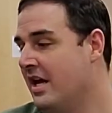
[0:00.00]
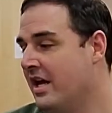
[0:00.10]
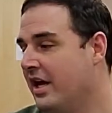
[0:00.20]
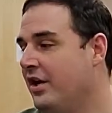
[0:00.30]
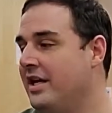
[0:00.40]

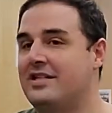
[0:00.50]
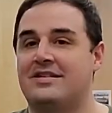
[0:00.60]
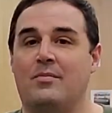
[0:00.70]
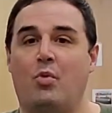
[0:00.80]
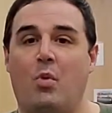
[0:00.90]
you need
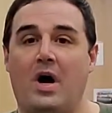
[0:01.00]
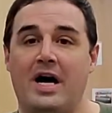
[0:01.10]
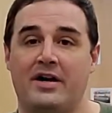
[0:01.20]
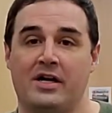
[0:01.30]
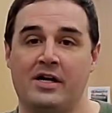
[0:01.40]
some
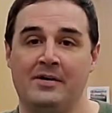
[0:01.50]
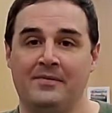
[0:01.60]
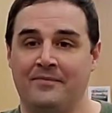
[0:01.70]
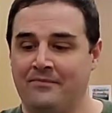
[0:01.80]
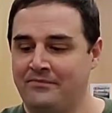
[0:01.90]
water,
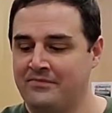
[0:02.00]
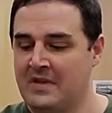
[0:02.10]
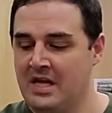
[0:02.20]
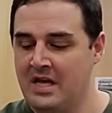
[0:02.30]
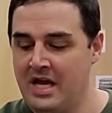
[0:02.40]

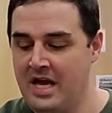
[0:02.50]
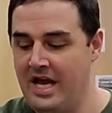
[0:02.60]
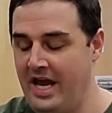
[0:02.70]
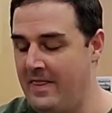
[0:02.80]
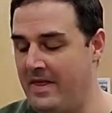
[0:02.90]

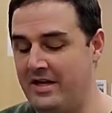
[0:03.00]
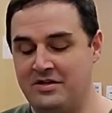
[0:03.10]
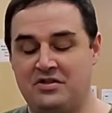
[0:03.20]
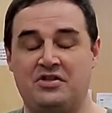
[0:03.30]
and then